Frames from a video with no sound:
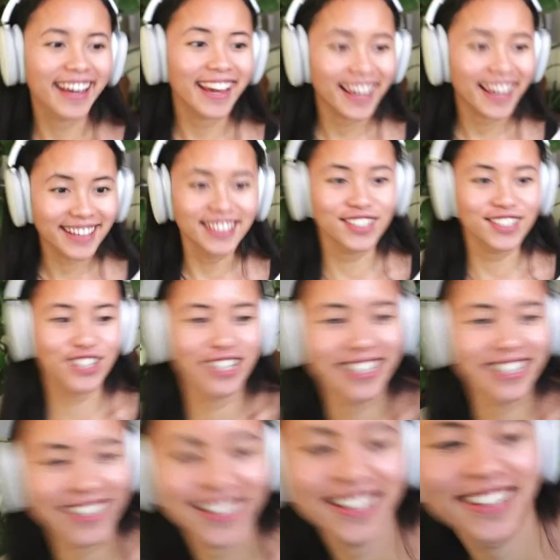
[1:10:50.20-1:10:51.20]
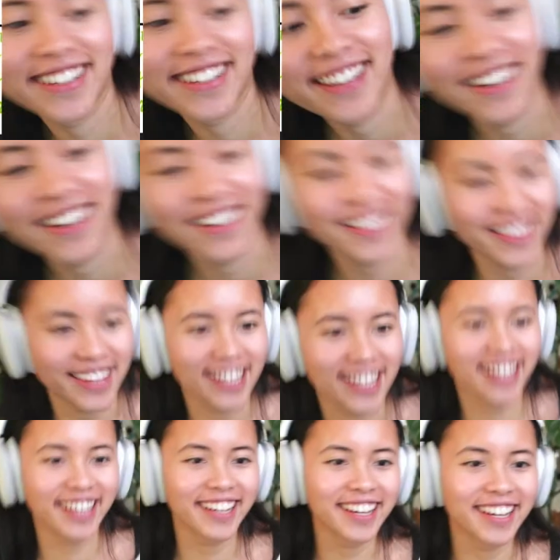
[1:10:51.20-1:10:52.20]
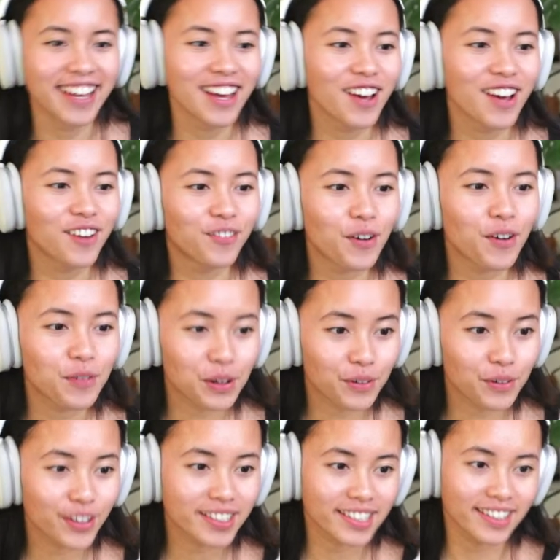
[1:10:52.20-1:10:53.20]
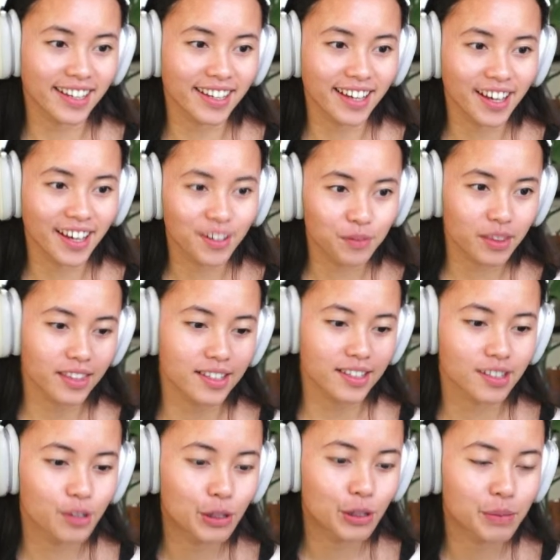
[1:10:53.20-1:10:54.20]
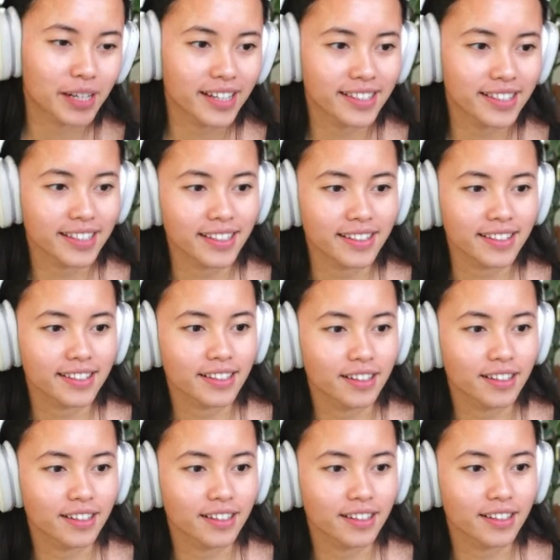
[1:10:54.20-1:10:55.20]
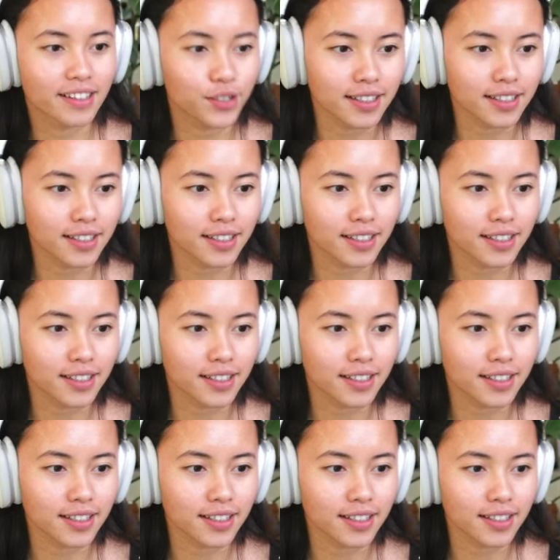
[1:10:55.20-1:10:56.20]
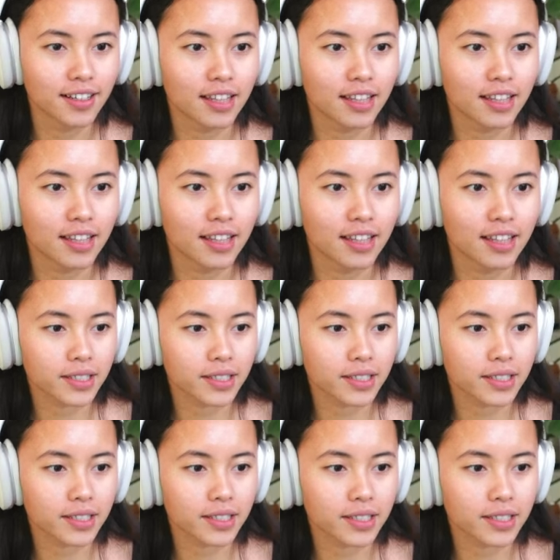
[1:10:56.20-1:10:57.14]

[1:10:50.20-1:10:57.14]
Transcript: initially, what we wanted again with this Kubernetes cluster, what was the point of it?